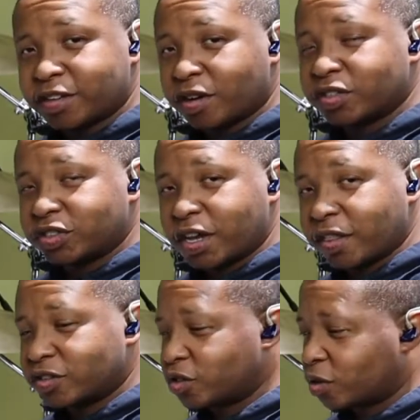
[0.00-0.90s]
all this
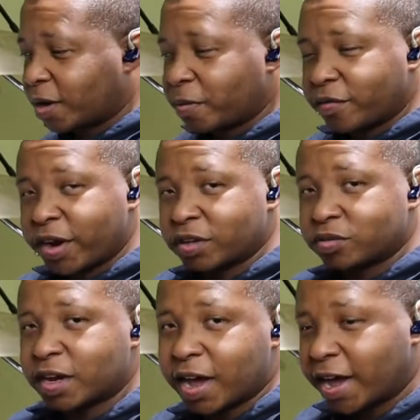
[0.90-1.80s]
together. So a couple of rounds
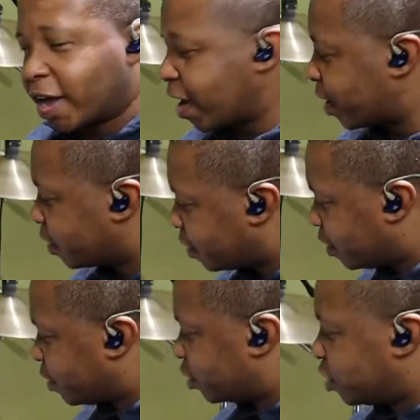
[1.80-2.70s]
with the hi-hat,
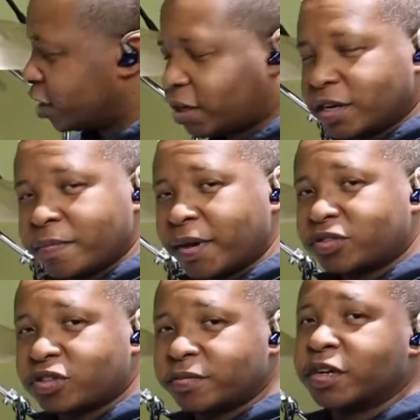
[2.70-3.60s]
sneak in the bass
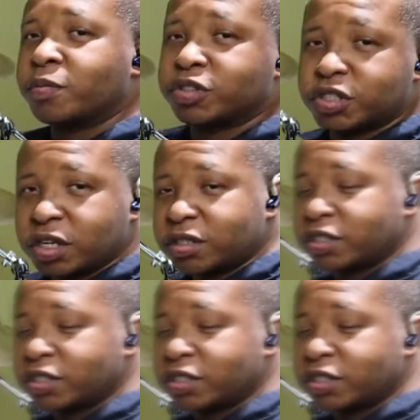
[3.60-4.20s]
drum, and then we'll sneak the